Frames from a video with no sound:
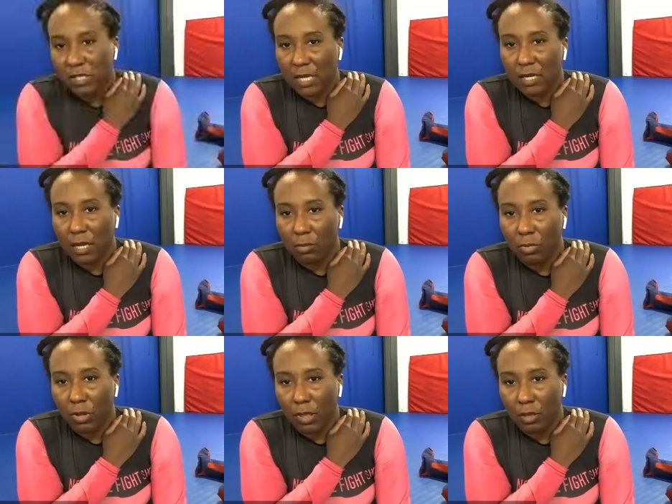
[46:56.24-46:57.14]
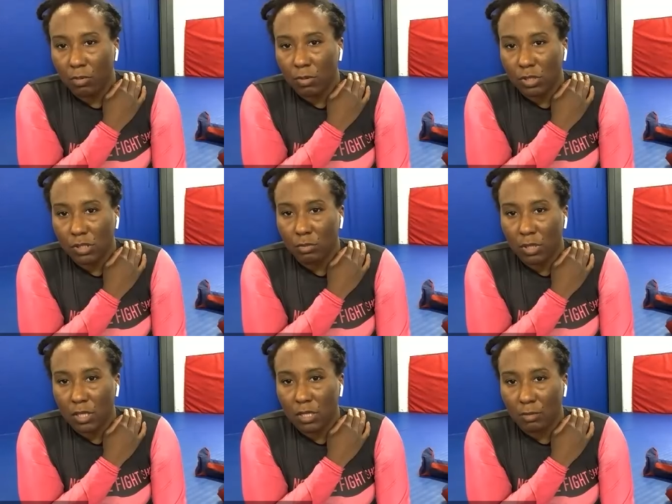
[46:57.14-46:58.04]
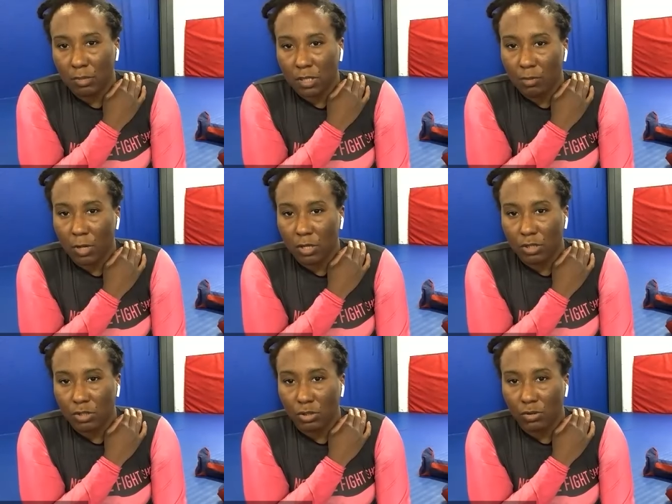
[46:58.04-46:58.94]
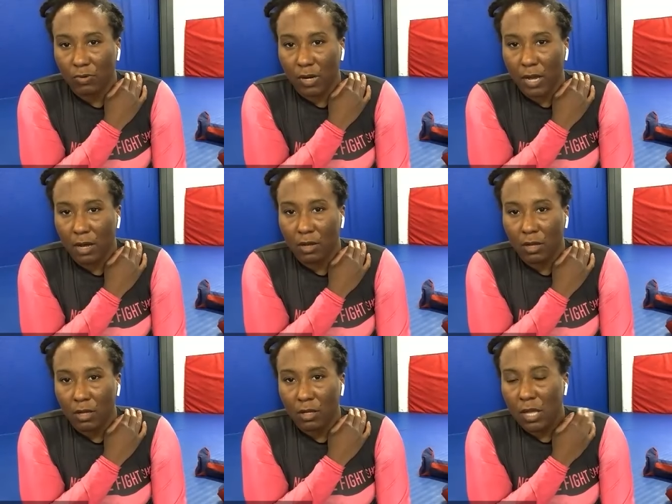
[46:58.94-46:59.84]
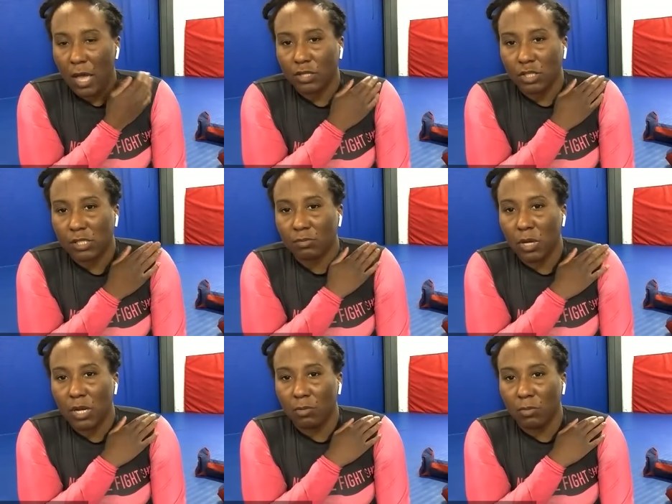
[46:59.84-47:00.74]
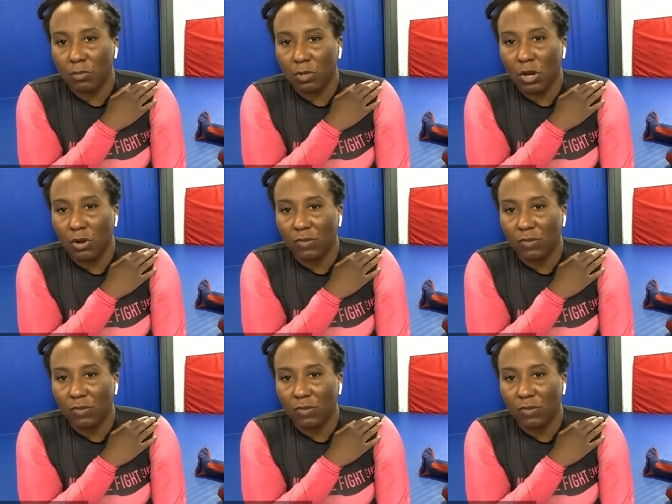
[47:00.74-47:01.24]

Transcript: standing up with him. You're just gonna put the dummy's arm on your shoulder for now. Yeah, just put him, you don't